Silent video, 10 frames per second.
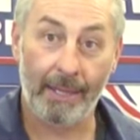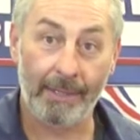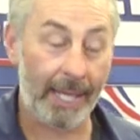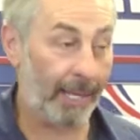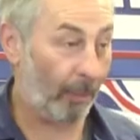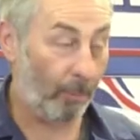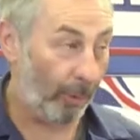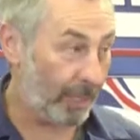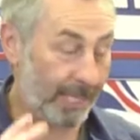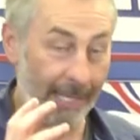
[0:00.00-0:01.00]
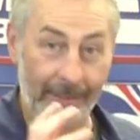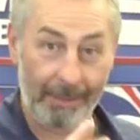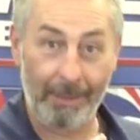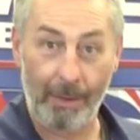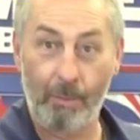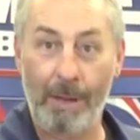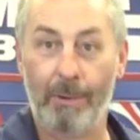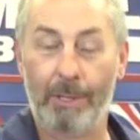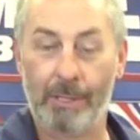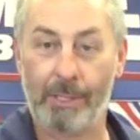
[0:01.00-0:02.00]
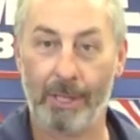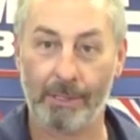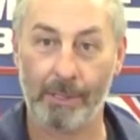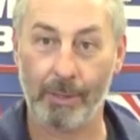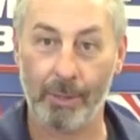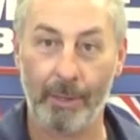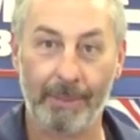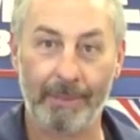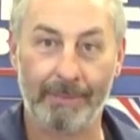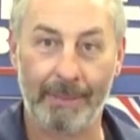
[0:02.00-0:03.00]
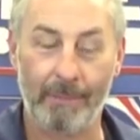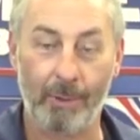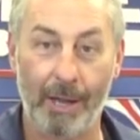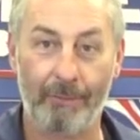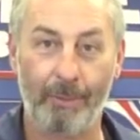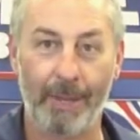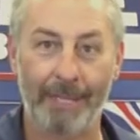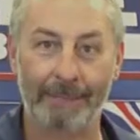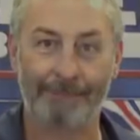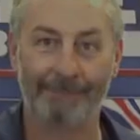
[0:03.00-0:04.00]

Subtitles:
and then I'll point out where we're going to start on the job and we'll go from there.